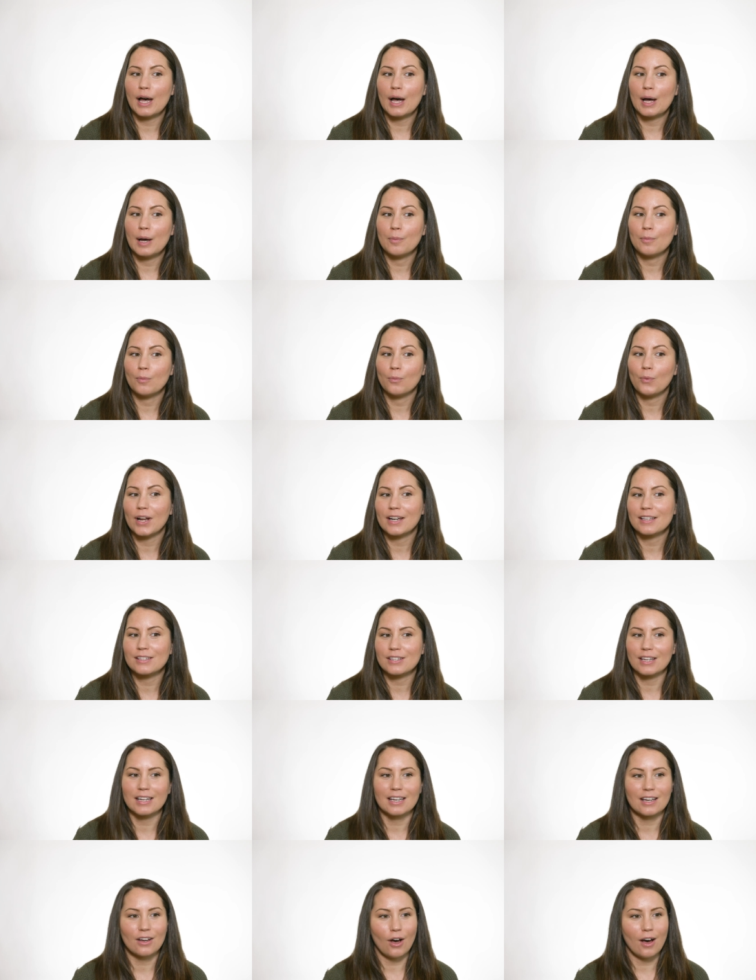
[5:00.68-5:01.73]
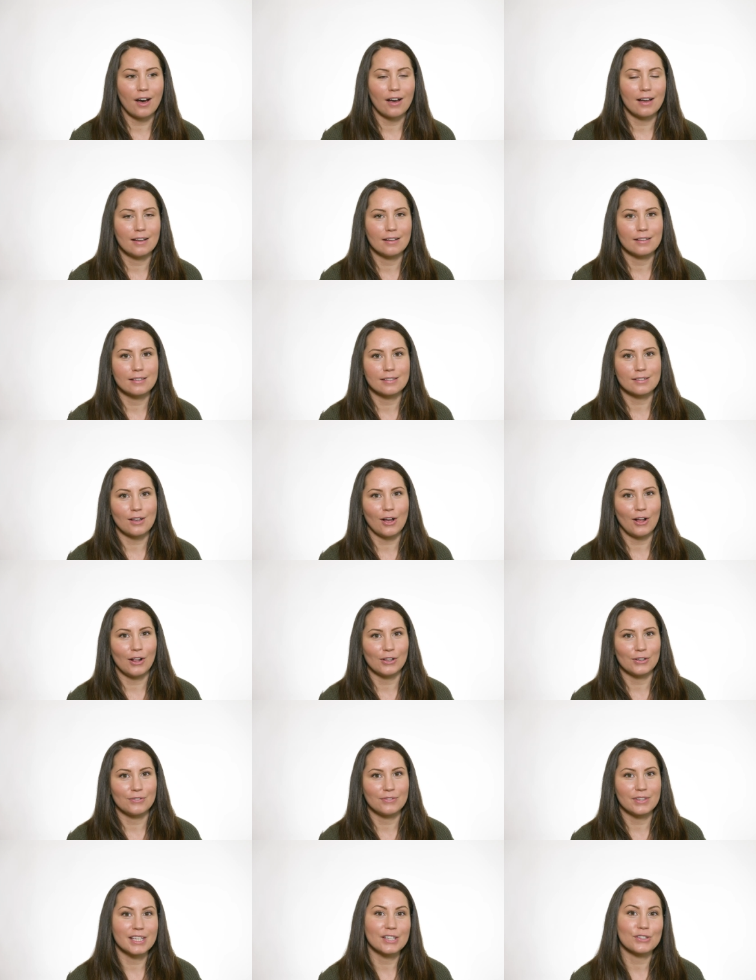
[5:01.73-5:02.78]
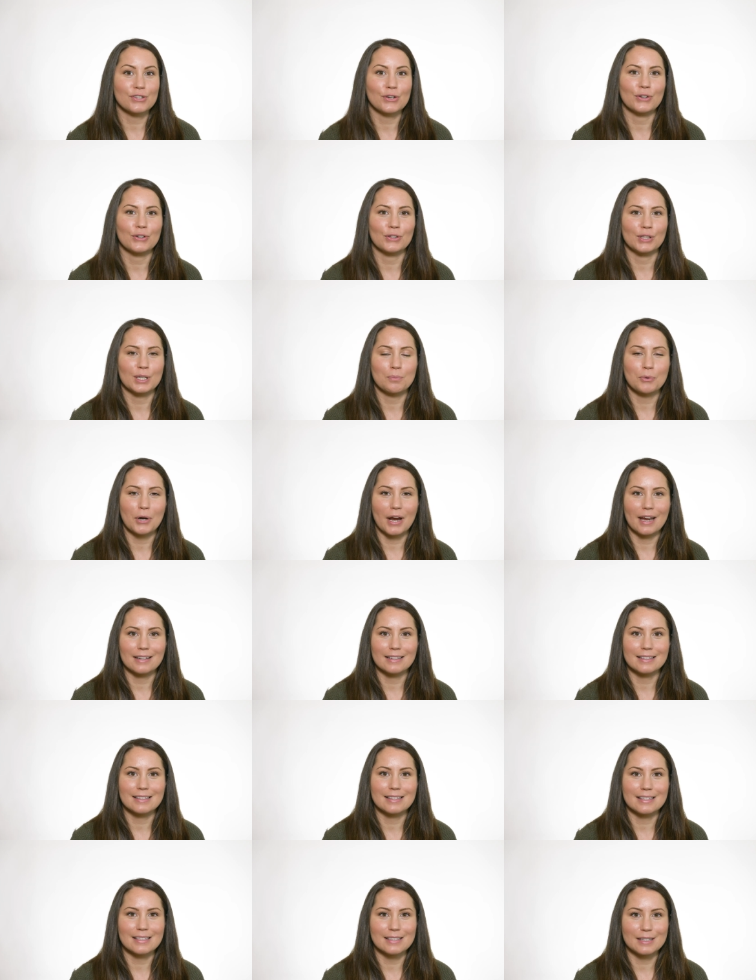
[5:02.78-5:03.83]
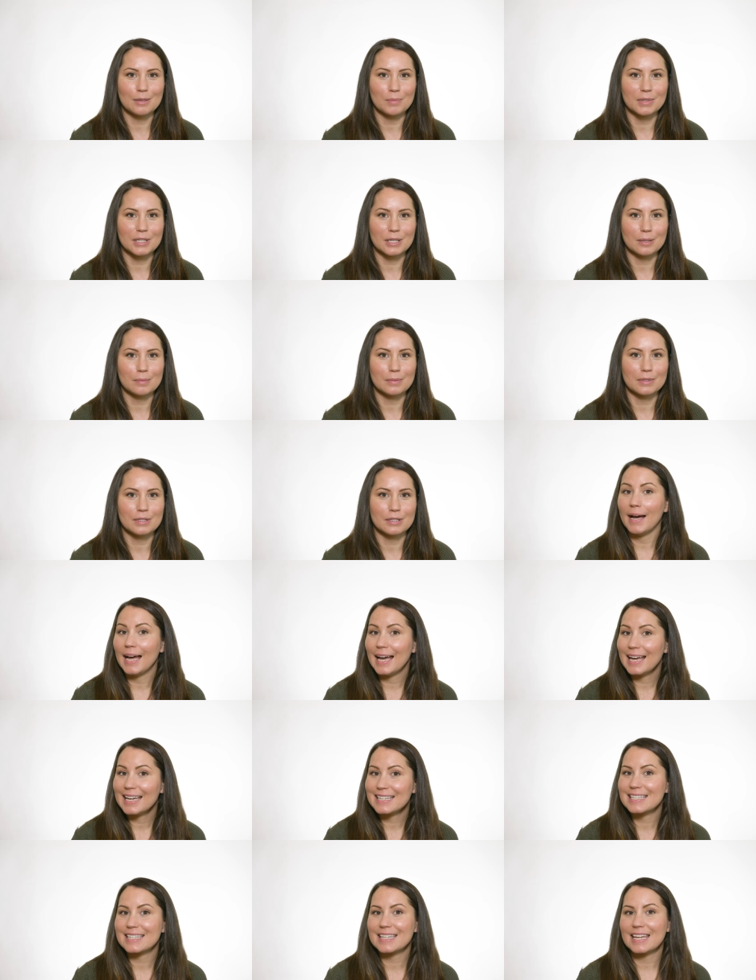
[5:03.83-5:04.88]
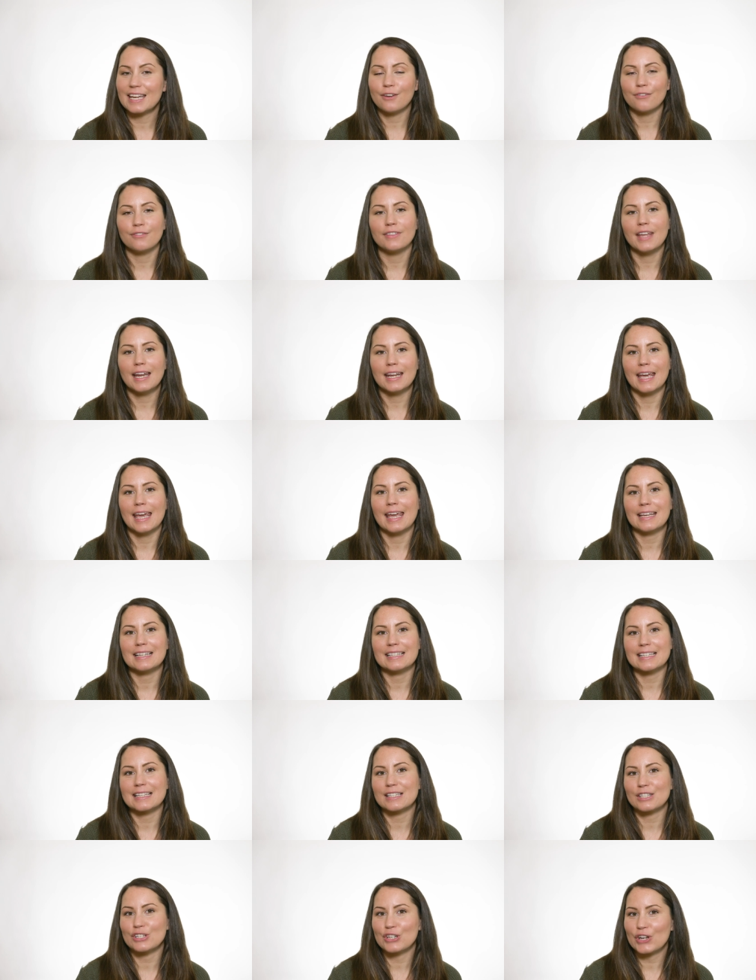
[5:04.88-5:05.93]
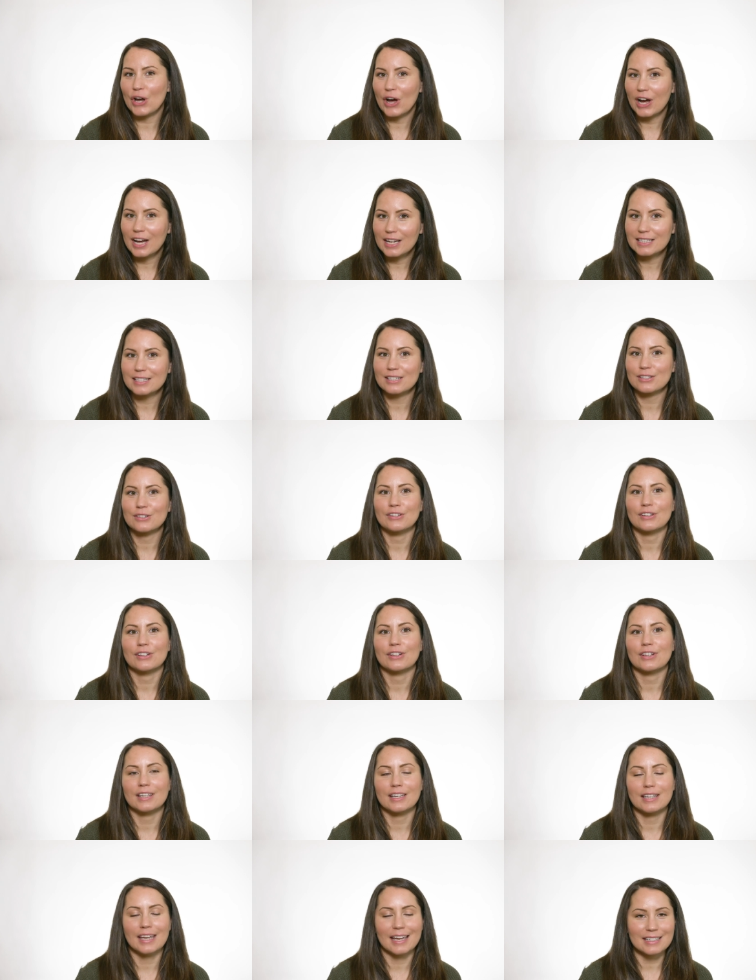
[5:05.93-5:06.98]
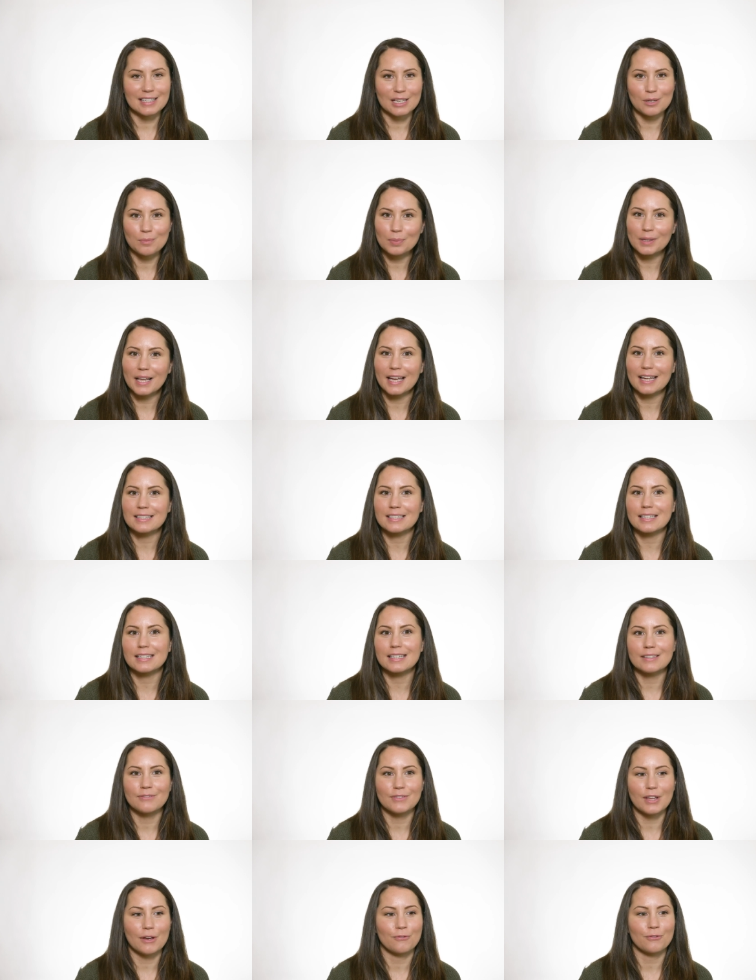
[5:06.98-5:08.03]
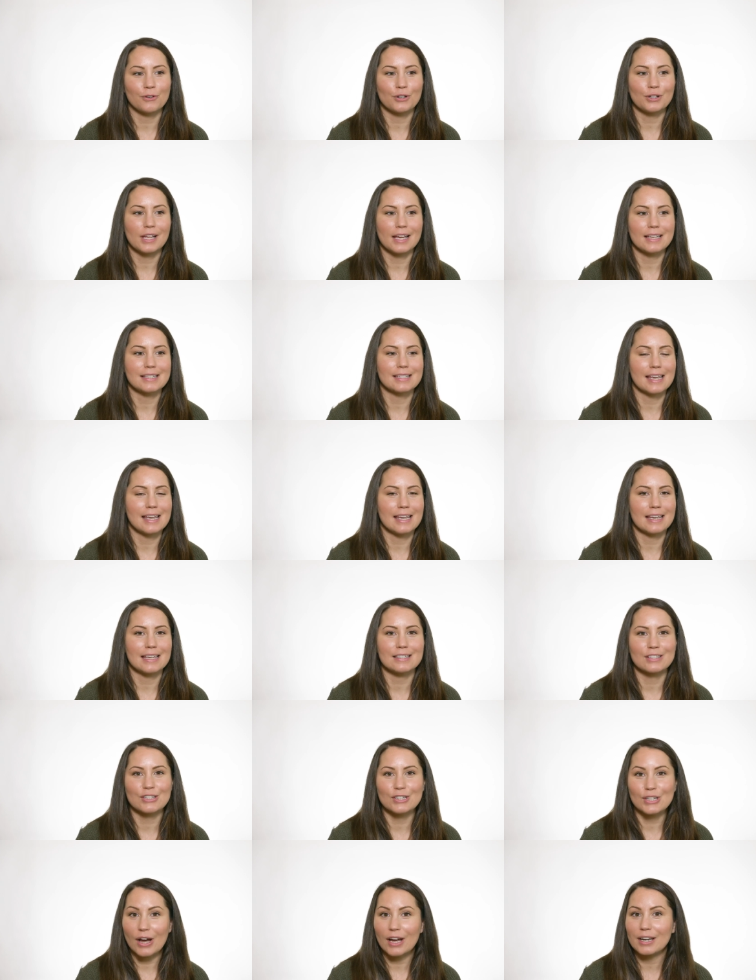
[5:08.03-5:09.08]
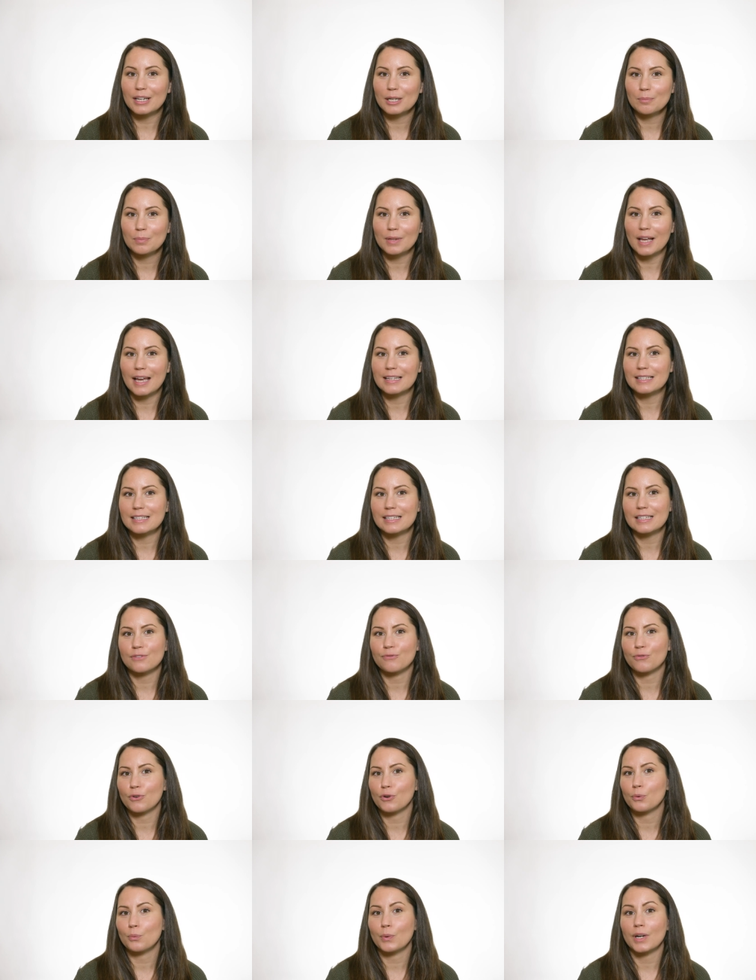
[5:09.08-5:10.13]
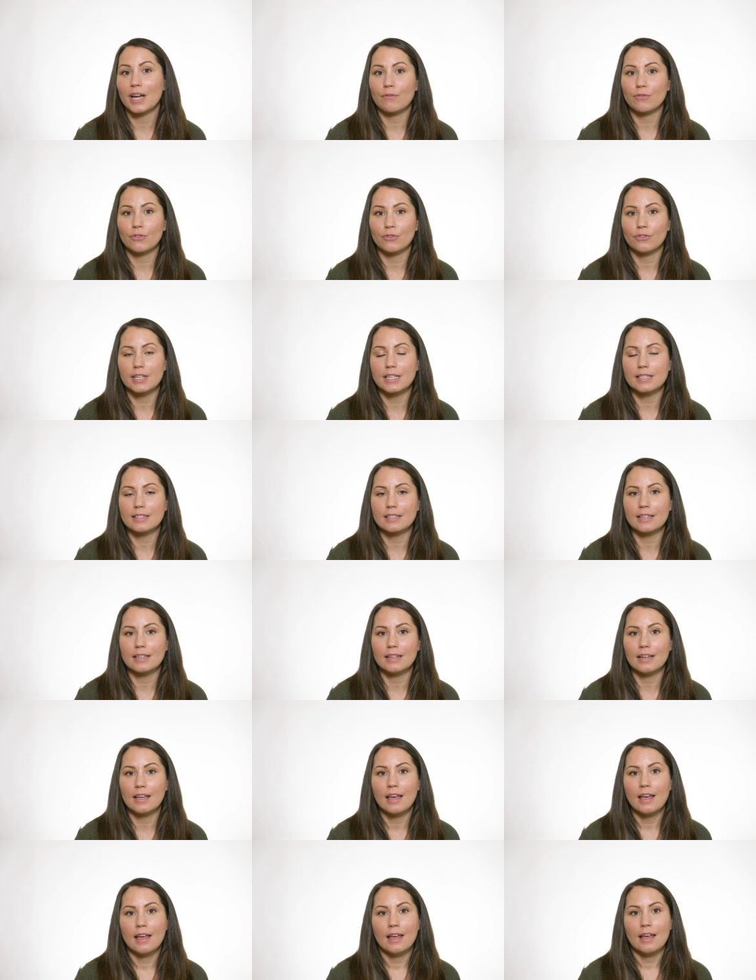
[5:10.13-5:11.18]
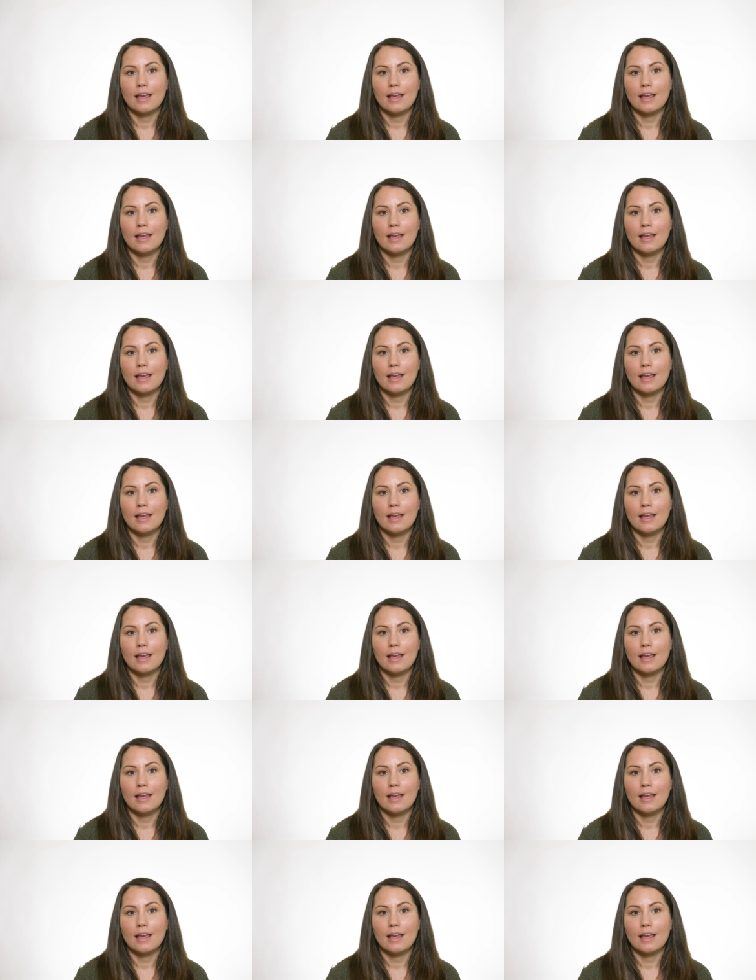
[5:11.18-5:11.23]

um, what is going to cause all of these early pregnancy symptoms. But if that egg does not get implanted, if that fertilized egg is not implanted for whatever reason,